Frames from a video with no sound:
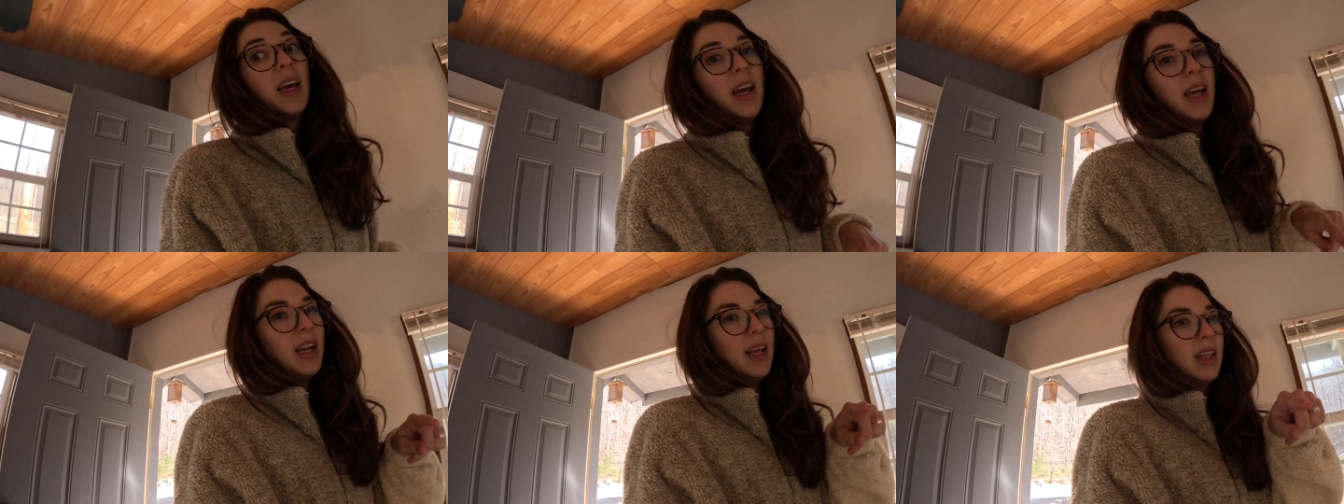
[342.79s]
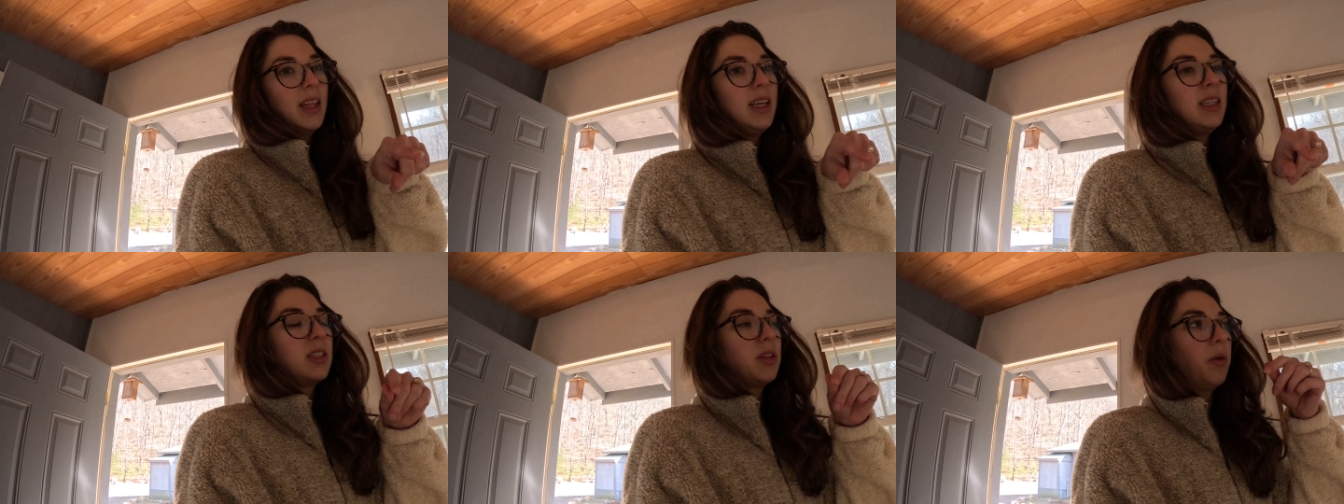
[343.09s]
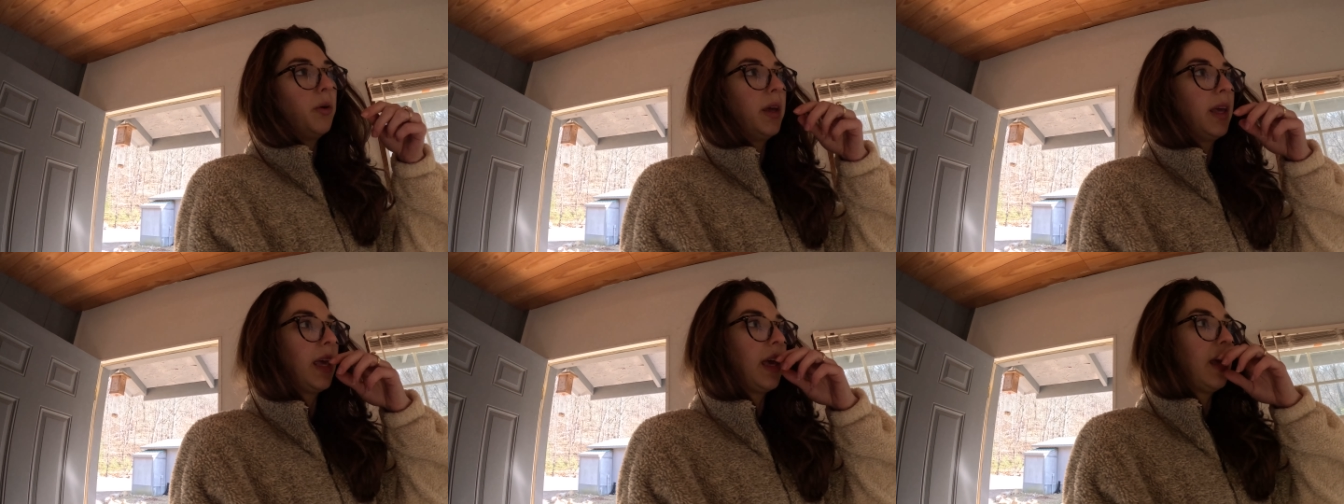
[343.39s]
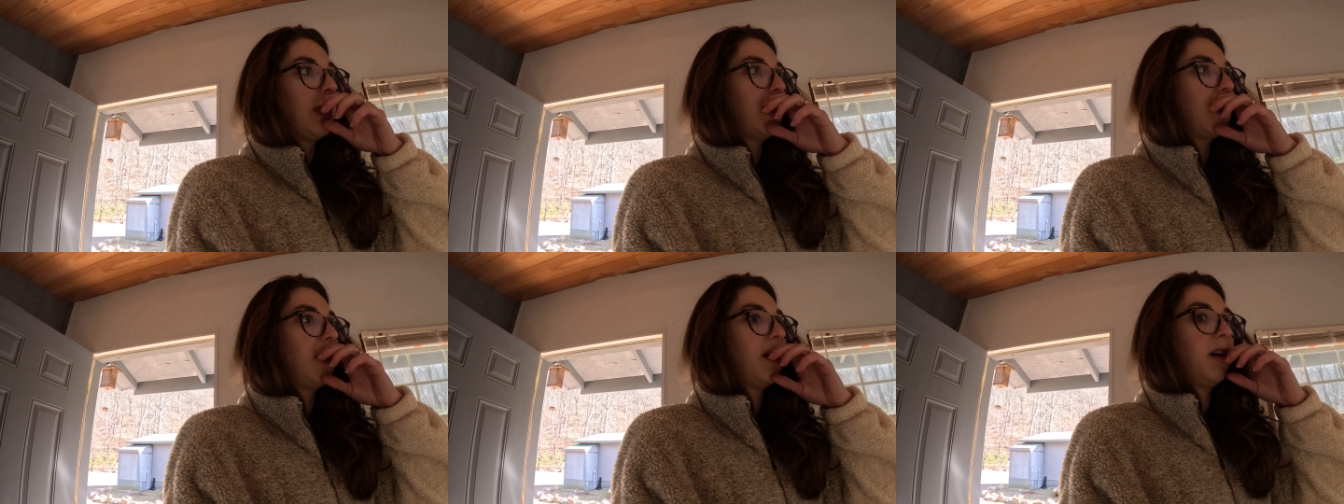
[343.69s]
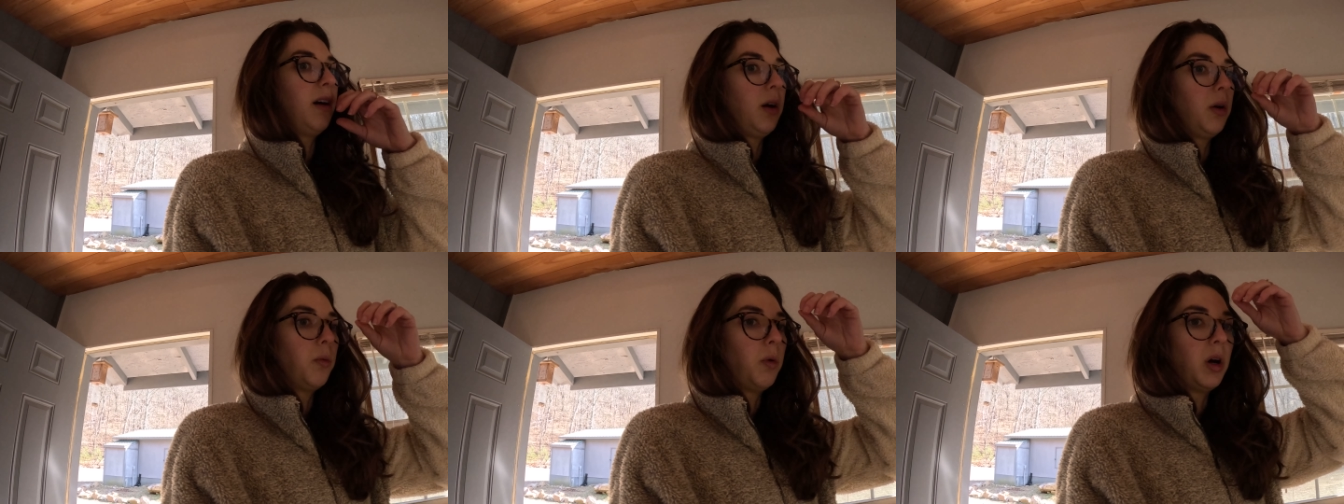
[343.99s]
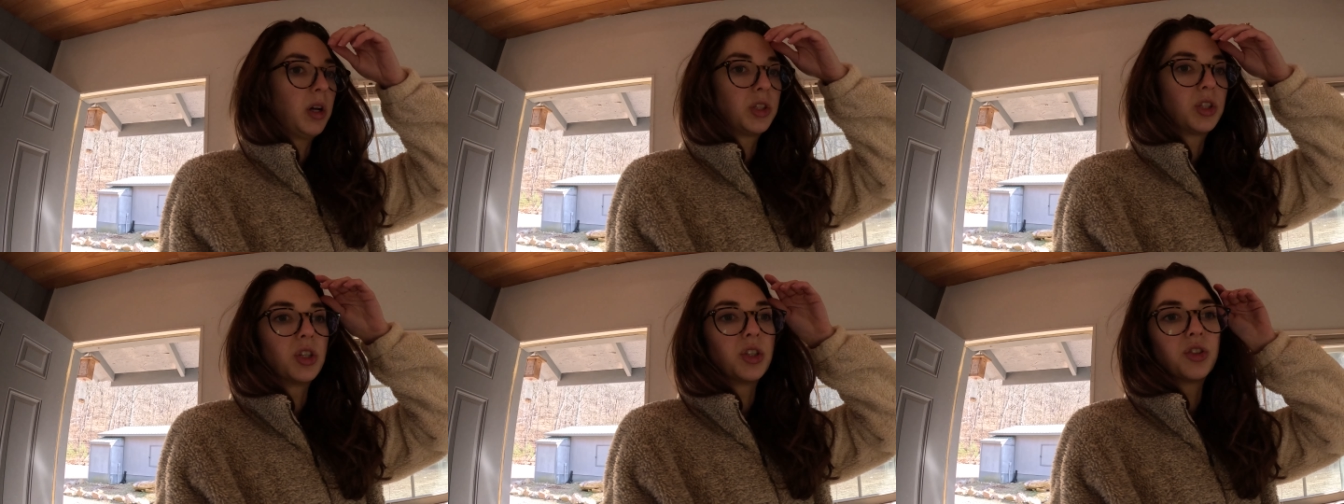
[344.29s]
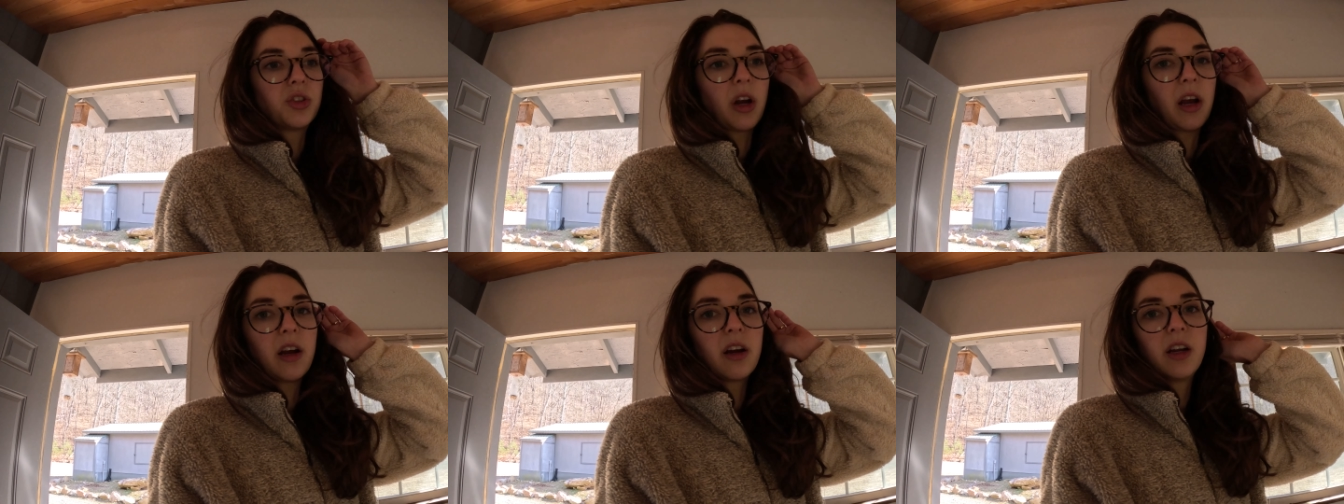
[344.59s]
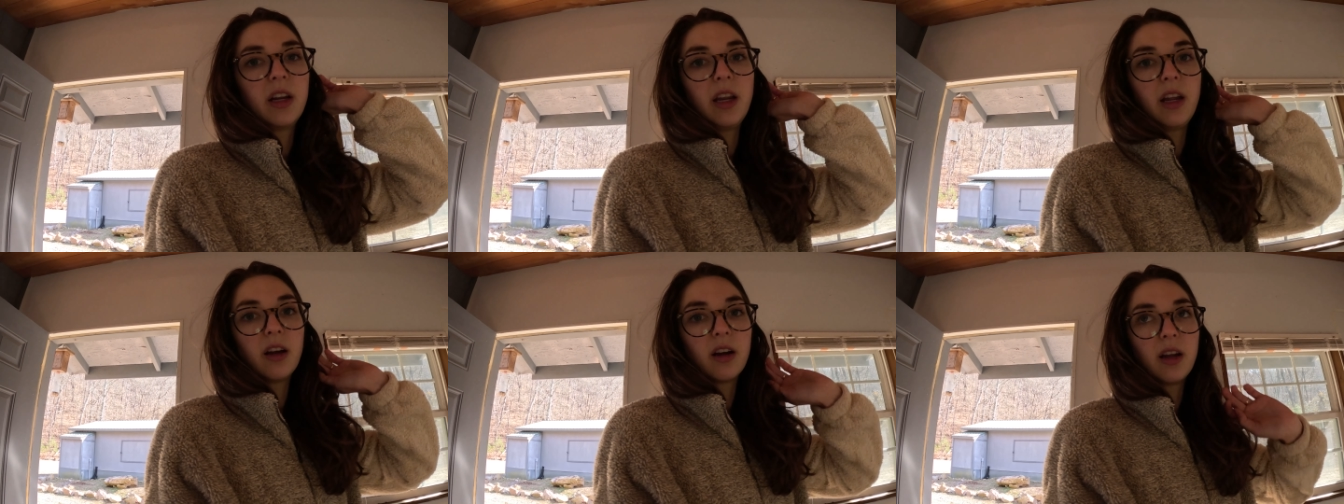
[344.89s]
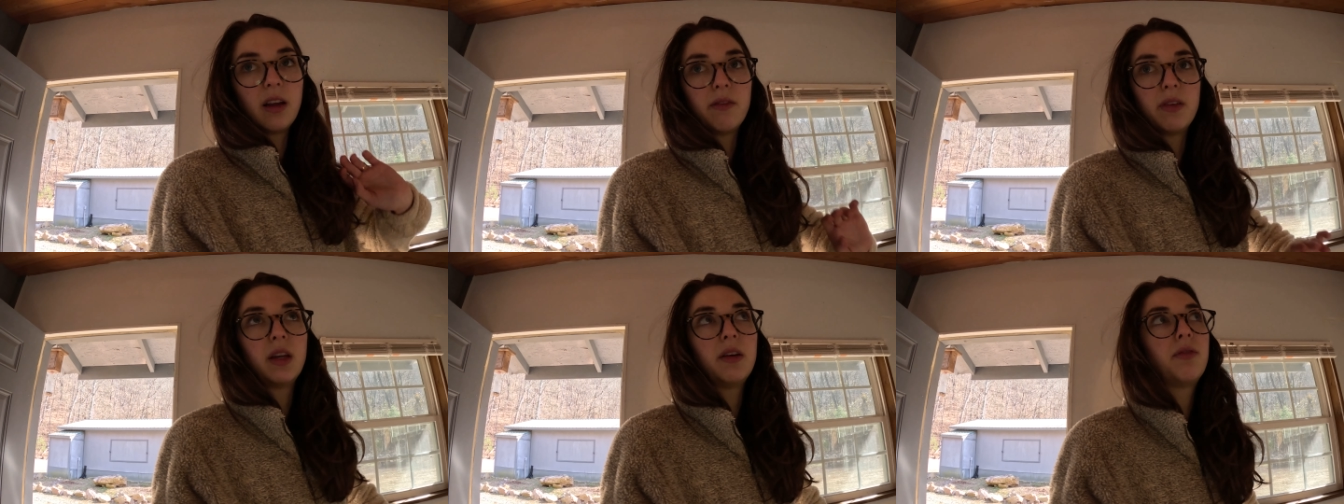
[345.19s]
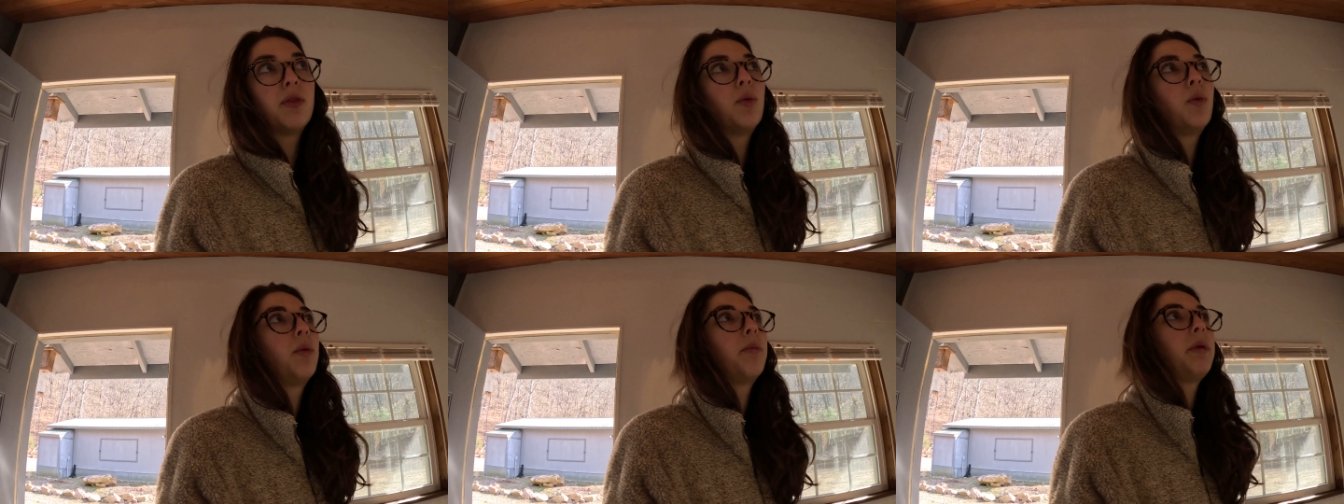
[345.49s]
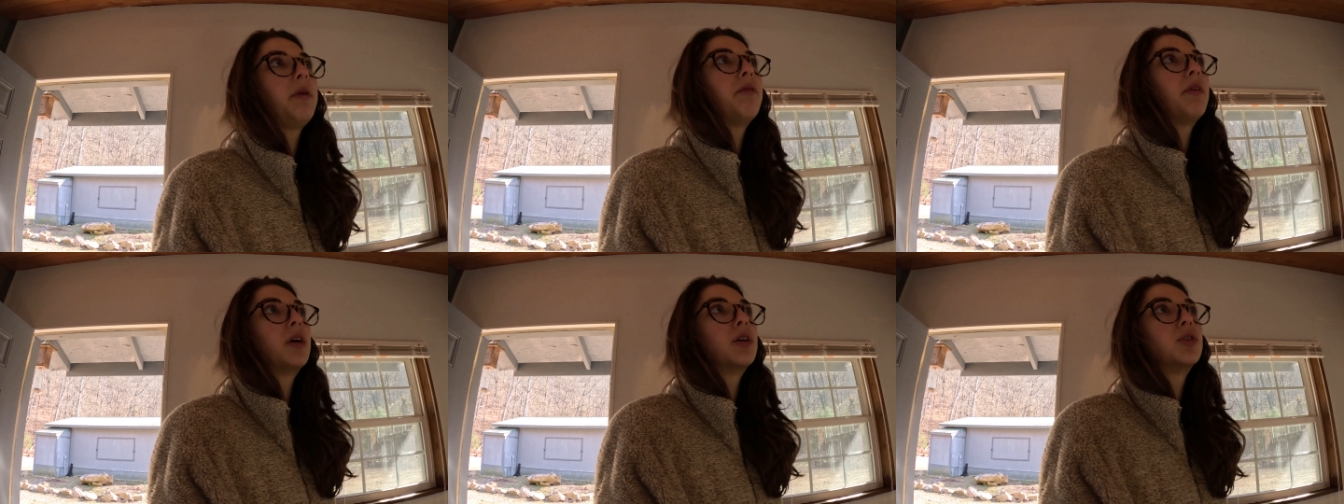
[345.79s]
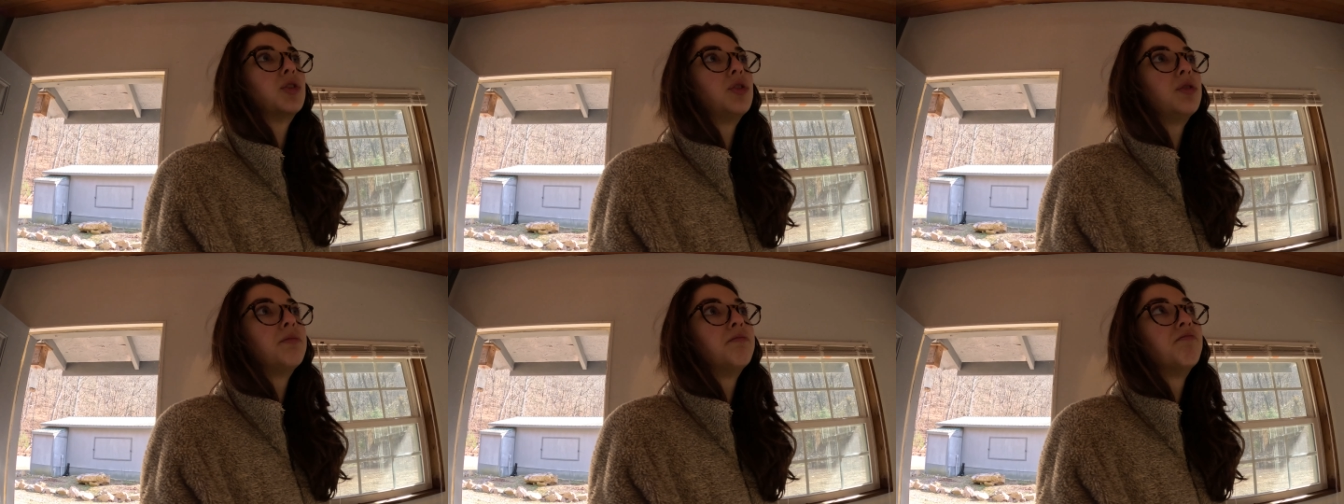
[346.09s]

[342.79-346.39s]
and at least go and get our washer and dryer in here, even if it won't be functional.